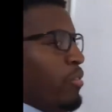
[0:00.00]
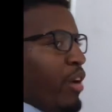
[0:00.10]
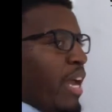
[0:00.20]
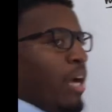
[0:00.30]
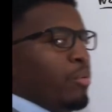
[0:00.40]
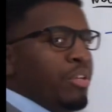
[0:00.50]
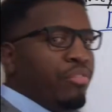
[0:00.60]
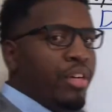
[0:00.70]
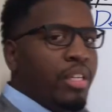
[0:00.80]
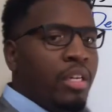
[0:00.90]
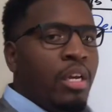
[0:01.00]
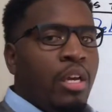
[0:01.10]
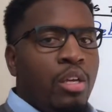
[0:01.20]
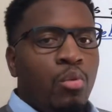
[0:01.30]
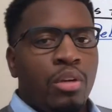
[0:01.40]
But for equity funding,
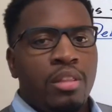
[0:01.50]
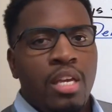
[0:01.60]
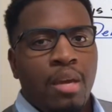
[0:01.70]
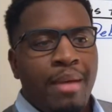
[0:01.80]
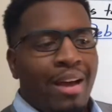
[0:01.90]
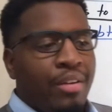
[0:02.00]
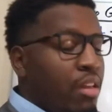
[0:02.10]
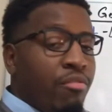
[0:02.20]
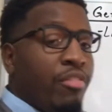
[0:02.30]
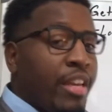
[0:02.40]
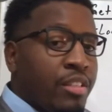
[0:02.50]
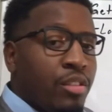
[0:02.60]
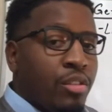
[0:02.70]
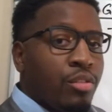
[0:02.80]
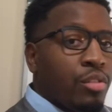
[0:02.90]
you want to think about
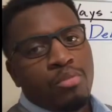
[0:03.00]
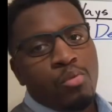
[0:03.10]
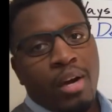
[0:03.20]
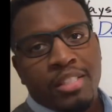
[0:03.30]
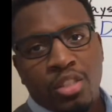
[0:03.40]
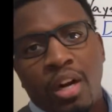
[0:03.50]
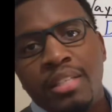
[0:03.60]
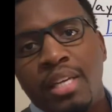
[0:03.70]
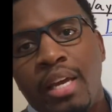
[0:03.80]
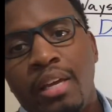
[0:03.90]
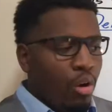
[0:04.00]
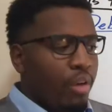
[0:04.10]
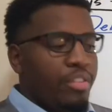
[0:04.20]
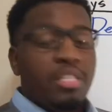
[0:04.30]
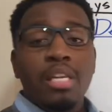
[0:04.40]
investors. If you watch Shark Tank or
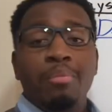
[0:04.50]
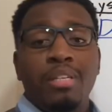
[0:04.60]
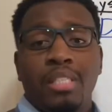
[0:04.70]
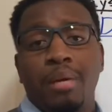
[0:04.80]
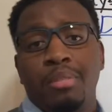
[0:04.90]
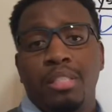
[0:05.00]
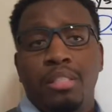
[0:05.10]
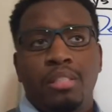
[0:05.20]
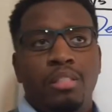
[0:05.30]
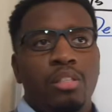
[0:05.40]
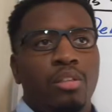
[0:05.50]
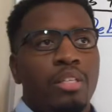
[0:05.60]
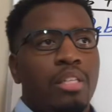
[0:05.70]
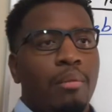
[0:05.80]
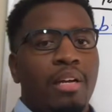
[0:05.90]
ever seen a pitch competition, you know,
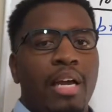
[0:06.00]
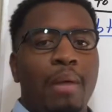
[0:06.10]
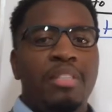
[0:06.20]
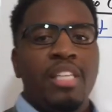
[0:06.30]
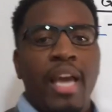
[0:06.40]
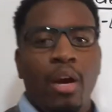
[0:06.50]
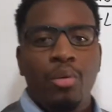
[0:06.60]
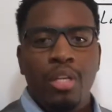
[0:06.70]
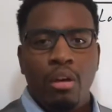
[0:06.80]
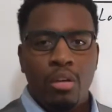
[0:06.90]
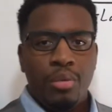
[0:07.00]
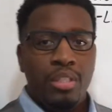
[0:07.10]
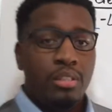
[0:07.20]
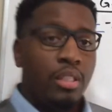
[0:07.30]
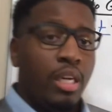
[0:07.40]
they talk about how much equity are you
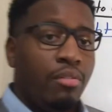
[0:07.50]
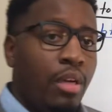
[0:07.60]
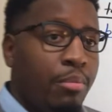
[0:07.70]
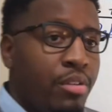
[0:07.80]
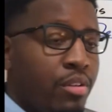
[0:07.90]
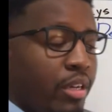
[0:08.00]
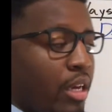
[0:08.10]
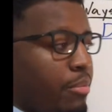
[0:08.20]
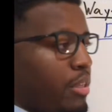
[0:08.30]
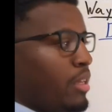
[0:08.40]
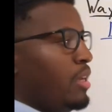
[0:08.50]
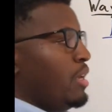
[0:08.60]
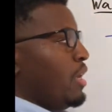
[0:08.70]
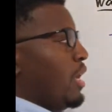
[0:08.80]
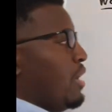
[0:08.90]
willing to give up in your company
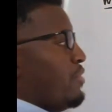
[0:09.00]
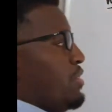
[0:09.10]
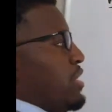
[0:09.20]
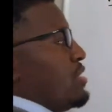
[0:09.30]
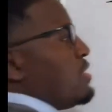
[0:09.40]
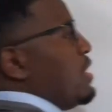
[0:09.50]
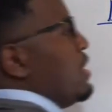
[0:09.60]
for this.